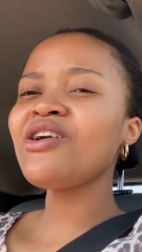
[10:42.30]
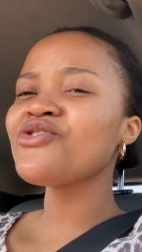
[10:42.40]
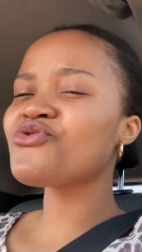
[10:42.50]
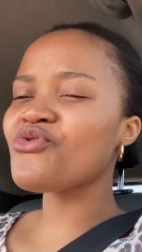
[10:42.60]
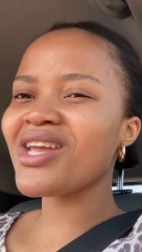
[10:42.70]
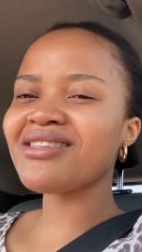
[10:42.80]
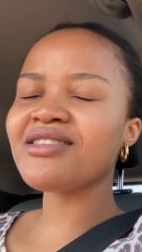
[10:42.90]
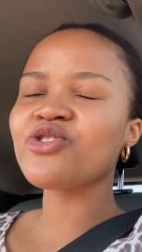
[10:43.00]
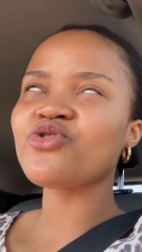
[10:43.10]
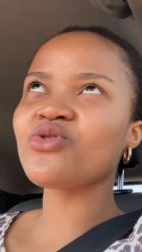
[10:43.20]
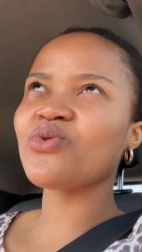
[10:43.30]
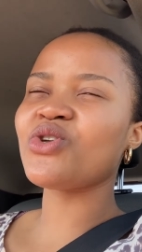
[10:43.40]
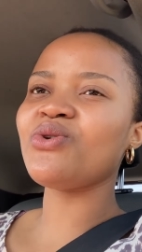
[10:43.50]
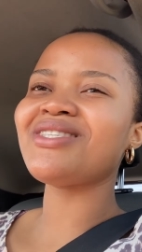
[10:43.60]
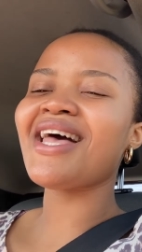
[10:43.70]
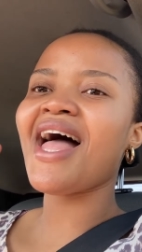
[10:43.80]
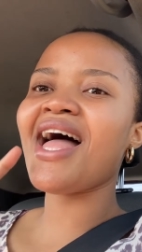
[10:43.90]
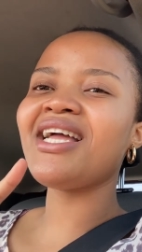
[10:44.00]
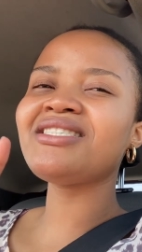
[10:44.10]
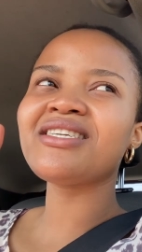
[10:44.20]
dress it's so cute
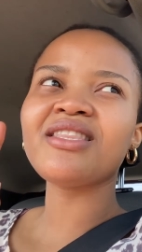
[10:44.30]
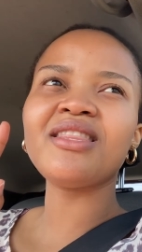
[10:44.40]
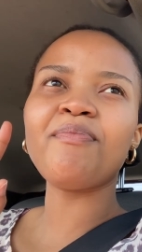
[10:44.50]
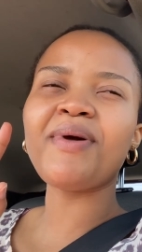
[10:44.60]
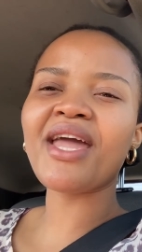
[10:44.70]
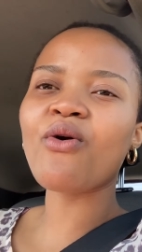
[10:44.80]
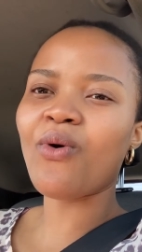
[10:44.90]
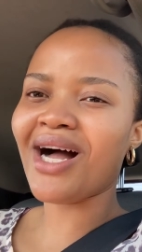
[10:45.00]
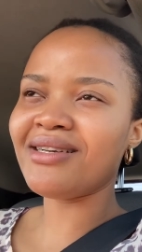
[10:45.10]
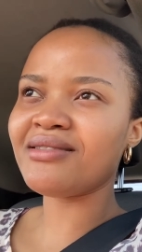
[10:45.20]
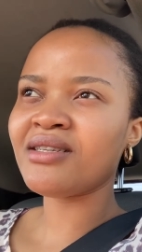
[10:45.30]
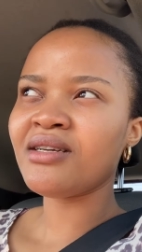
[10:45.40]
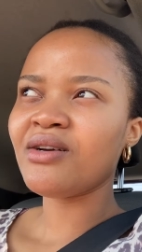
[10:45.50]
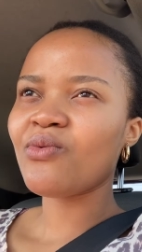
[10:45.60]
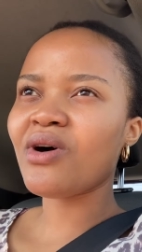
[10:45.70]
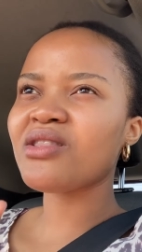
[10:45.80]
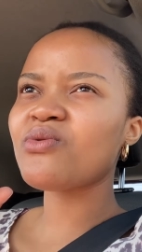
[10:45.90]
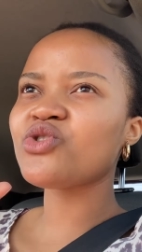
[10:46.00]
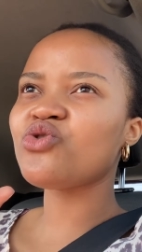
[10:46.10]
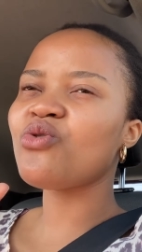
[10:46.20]
and the pink one well there
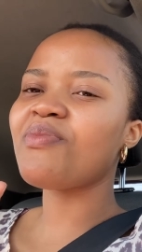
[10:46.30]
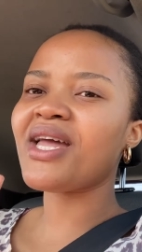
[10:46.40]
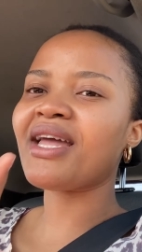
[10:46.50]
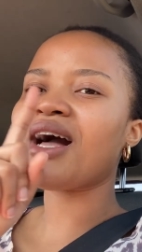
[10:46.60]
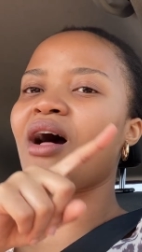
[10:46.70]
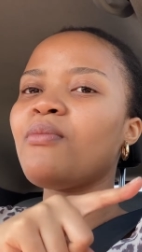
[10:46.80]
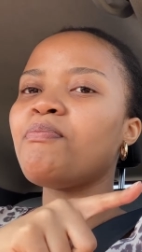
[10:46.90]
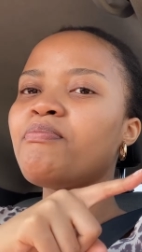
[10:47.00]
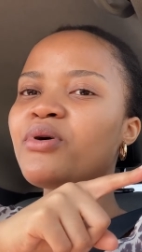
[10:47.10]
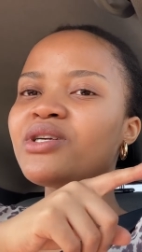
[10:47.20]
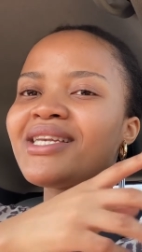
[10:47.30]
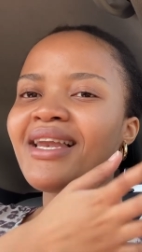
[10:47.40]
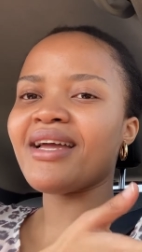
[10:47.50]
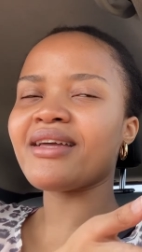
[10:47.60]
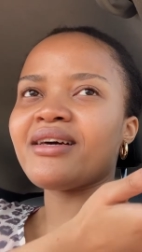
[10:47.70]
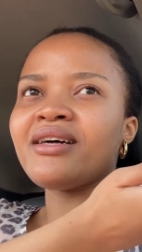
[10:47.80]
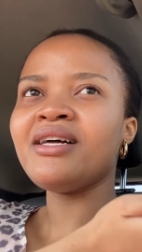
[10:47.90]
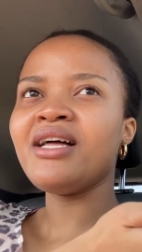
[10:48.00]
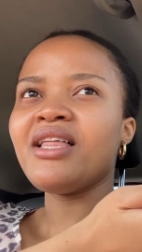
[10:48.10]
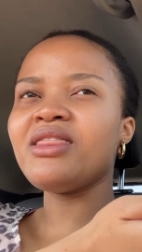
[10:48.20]
was two pink I'll put like
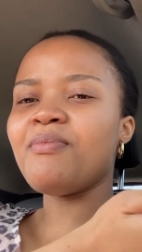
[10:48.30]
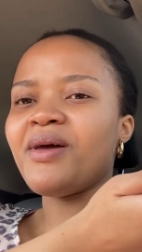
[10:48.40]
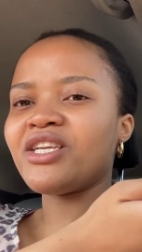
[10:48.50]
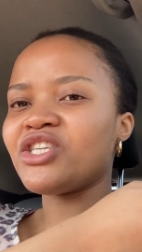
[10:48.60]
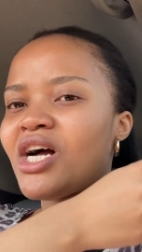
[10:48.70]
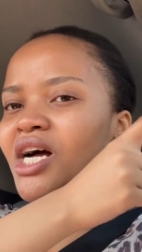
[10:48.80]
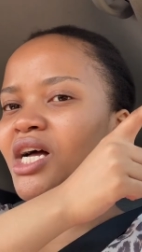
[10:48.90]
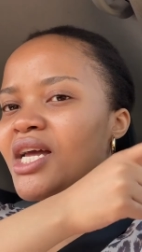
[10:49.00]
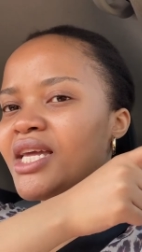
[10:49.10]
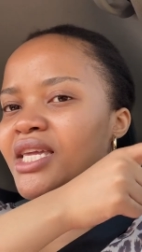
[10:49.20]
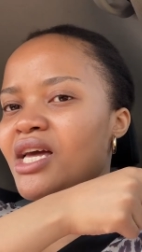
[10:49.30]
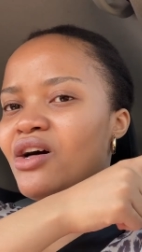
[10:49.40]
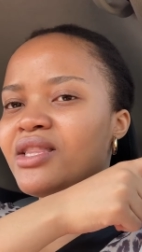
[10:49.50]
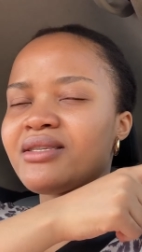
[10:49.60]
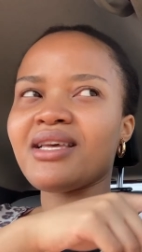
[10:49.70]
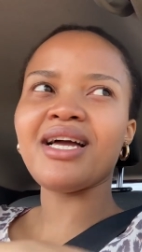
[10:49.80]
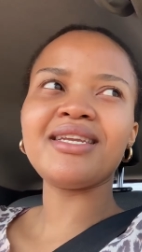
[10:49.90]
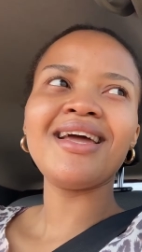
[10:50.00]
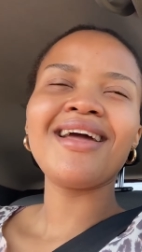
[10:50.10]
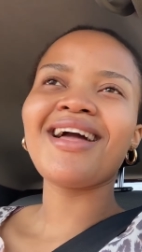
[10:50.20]
the picture here on the side
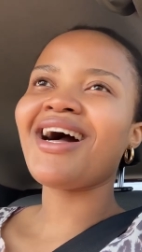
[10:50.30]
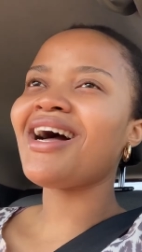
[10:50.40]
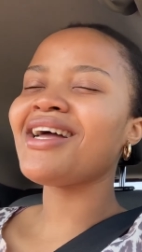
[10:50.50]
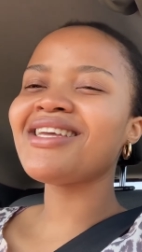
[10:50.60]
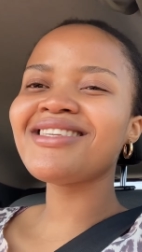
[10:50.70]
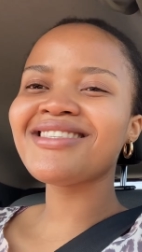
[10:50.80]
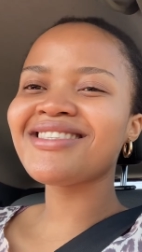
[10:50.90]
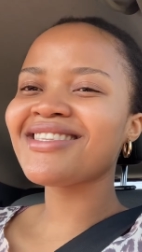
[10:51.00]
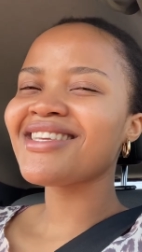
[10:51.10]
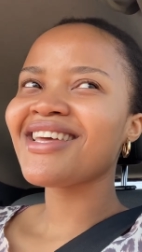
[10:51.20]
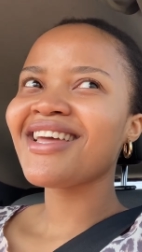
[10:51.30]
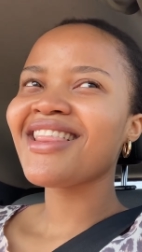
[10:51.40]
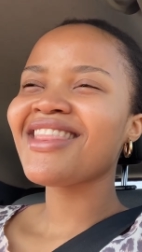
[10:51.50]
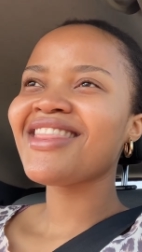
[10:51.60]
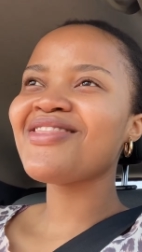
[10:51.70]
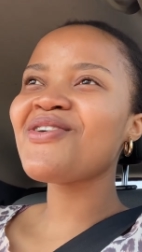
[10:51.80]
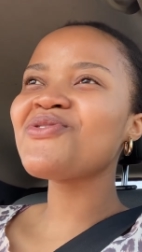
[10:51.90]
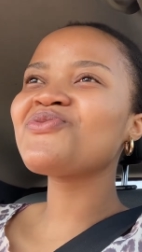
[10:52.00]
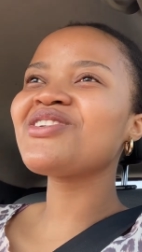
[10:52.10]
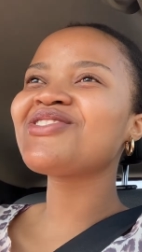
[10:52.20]
guys
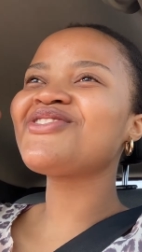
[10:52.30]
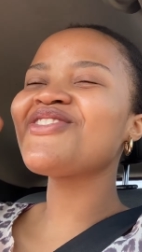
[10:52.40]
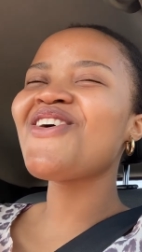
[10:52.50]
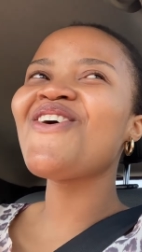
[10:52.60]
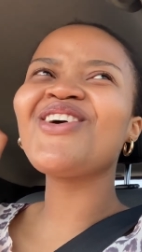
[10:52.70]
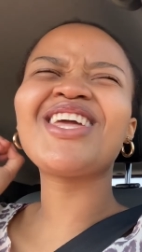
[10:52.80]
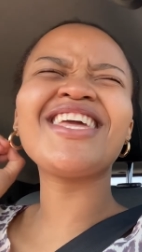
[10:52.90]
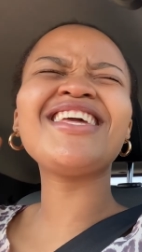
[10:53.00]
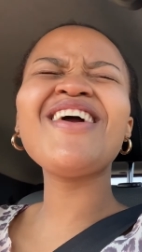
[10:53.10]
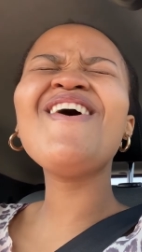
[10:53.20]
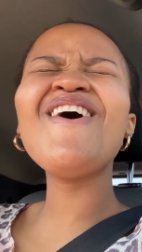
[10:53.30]
those were so cute